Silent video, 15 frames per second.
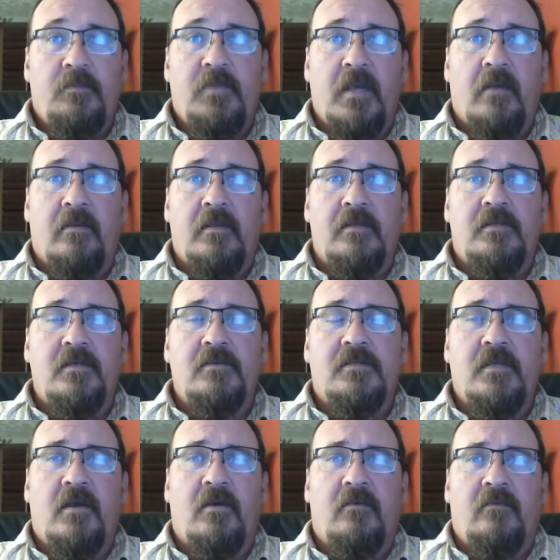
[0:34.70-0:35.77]
be able to do
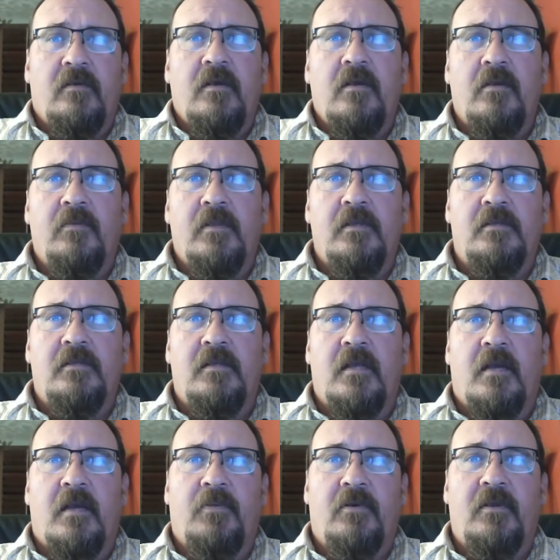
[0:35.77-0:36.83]
so, and we were able to do
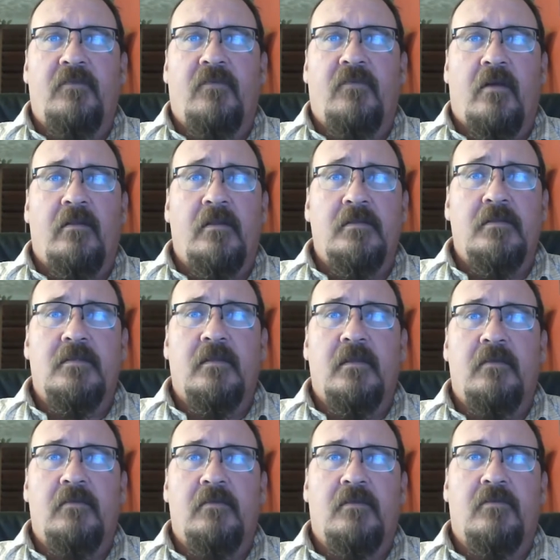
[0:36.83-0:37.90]
that pretty
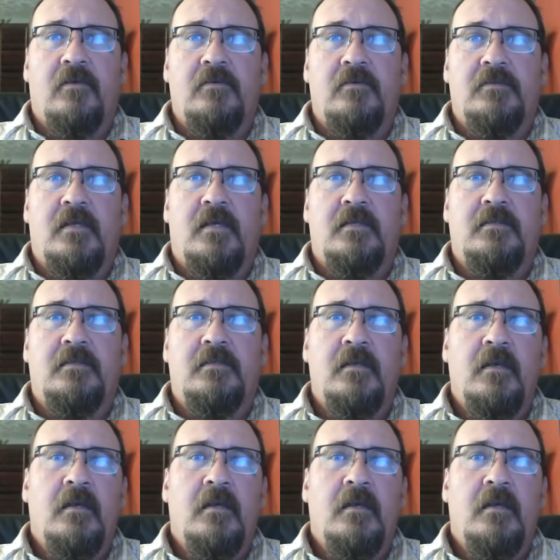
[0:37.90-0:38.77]
flawlessly with Crow's Nest.